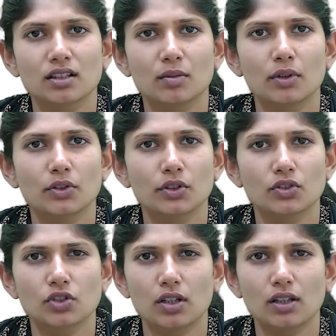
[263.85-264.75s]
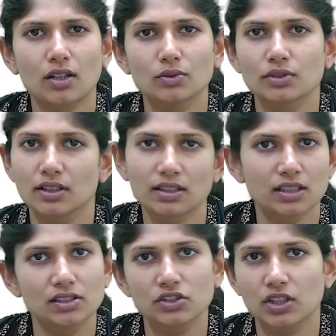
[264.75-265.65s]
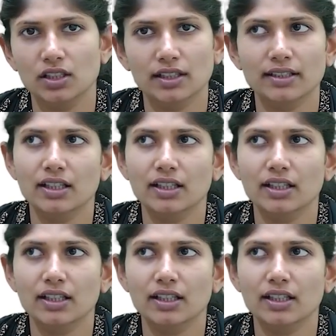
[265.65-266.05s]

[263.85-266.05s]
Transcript: about your Jalaluddin Khilji, right?